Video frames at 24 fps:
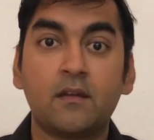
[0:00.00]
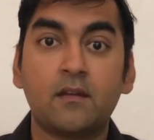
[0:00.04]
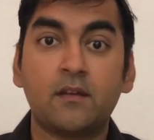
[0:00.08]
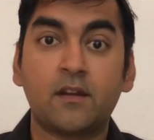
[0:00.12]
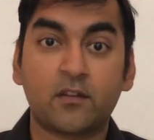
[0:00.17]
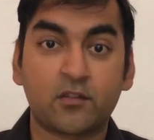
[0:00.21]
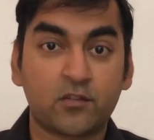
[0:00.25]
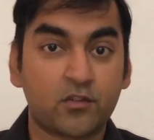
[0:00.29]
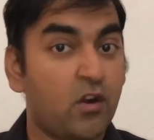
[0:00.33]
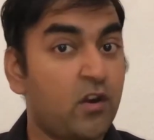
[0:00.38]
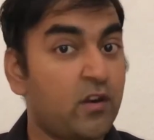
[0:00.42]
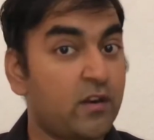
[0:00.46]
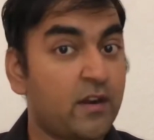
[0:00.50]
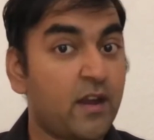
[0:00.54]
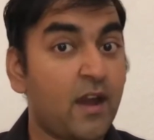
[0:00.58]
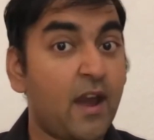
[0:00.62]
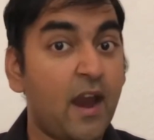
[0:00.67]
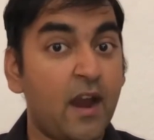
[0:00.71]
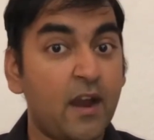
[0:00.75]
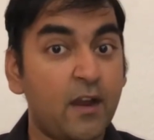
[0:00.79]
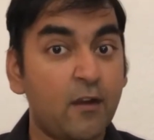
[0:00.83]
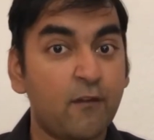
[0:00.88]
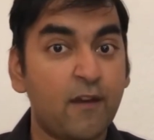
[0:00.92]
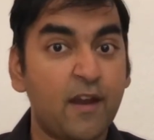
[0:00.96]
does not
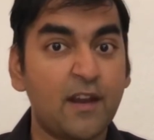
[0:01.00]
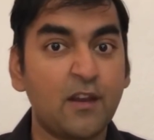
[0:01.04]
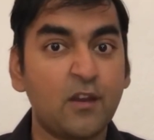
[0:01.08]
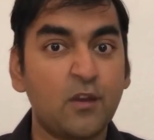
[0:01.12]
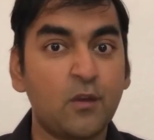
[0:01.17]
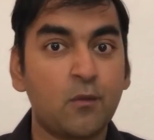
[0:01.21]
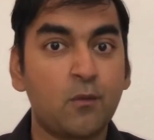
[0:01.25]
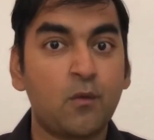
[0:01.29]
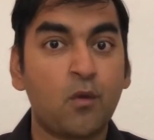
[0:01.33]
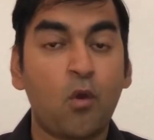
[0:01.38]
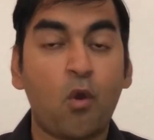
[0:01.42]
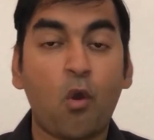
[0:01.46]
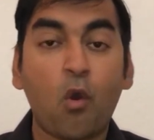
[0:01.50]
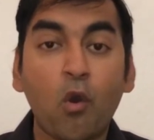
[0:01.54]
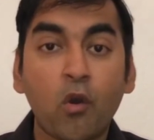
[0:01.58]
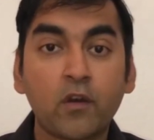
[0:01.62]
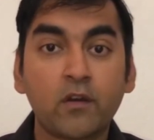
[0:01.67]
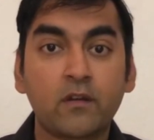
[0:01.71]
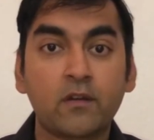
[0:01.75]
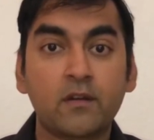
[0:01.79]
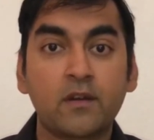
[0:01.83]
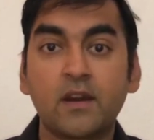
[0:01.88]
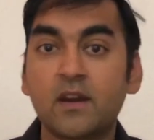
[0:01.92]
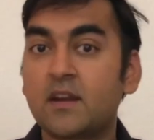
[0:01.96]
add value,
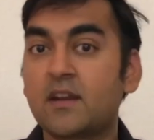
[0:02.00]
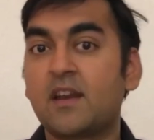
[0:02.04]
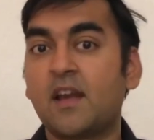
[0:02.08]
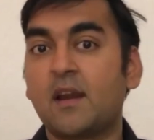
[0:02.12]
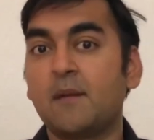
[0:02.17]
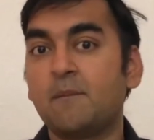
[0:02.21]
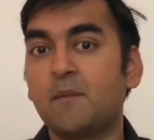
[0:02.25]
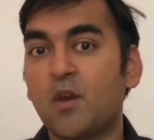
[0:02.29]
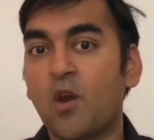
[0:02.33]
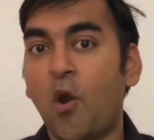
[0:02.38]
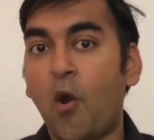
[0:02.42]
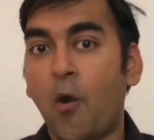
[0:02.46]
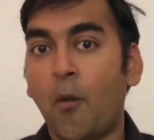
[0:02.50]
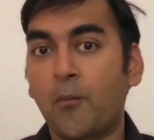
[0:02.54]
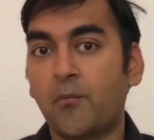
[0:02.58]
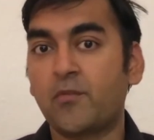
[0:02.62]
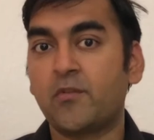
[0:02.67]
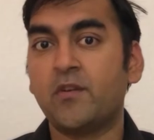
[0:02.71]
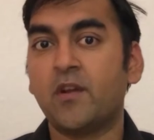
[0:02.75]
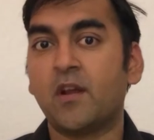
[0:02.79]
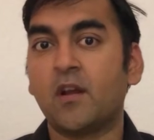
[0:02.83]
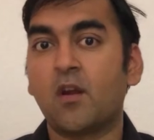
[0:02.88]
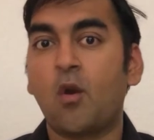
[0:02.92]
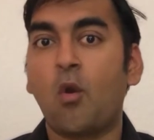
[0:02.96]
or it can be
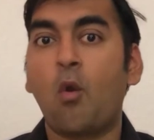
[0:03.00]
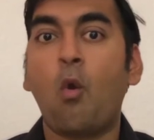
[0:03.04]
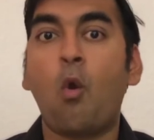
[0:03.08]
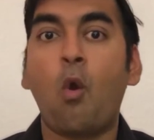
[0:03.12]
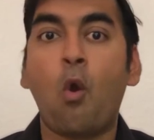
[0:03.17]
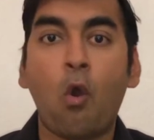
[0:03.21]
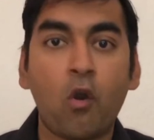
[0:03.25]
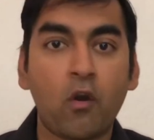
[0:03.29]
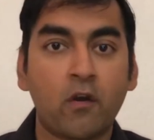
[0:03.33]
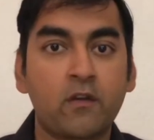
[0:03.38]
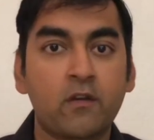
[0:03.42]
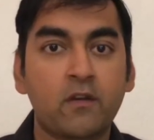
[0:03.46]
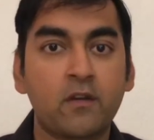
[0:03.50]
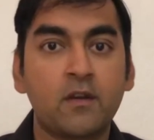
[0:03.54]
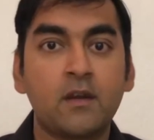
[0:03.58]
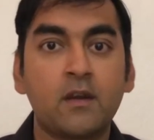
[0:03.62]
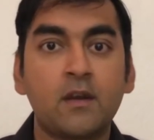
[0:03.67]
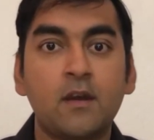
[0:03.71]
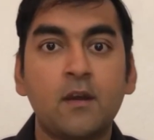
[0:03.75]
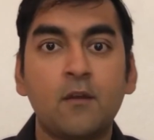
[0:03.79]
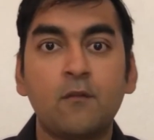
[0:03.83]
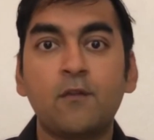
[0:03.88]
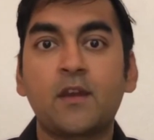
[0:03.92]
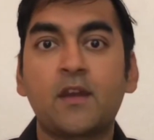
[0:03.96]
optional, or
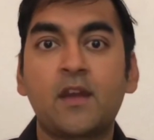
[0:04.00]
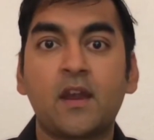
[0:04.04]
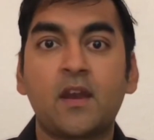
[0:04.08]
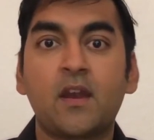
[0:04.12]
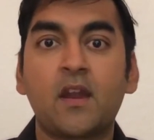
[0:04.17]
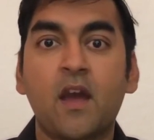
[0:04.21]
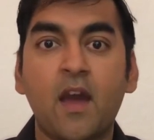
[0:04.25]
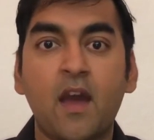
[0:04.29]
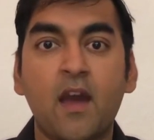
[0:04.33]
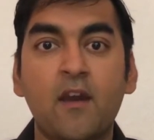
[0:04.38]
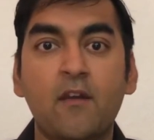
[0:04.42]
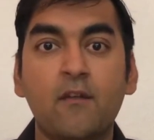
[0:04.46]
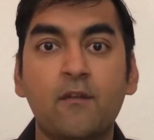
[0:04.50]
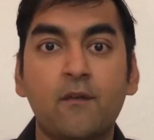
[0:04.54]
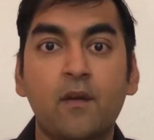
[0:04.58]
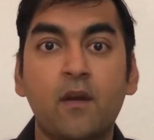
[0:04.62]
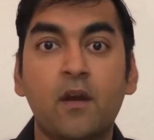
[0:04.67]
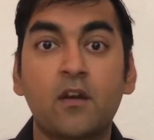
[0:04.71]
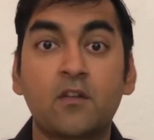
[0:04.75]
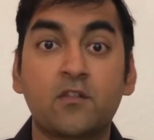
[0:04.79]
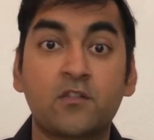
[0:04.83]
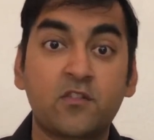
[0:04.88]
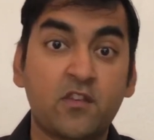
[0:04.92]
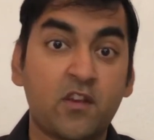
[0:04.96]
we can have
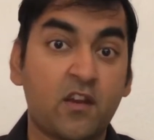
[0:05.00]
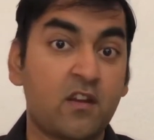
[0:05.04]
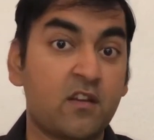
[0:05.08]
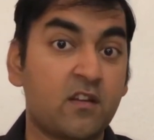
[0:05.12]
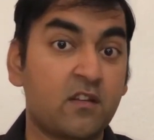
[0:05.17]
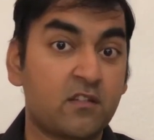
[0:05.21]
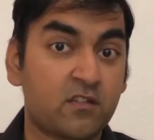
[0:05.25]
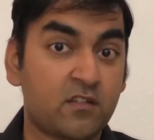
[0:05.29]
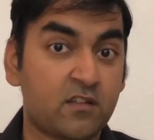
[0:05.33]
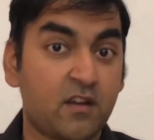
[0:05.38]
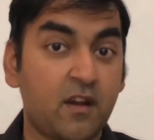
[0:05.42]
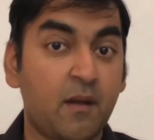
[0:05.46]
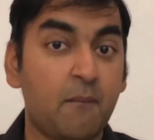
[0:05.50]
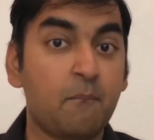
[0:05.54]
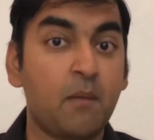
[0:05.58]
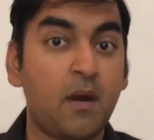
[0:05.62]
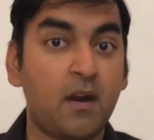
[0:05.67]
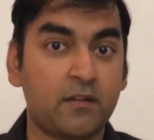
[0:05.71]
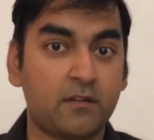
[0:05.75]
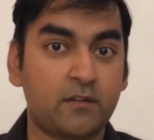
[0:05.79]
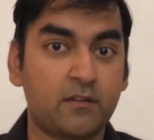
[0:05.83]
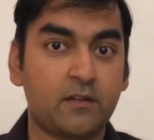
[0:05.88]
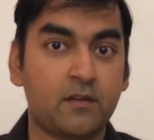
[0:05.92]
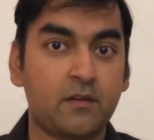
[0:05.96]
a shared Scrum
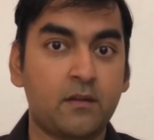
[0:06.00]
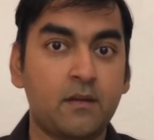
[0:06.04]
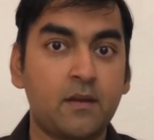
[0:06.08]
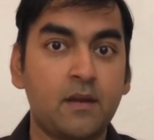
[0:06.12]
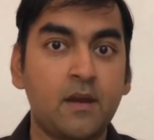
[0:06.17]
Master.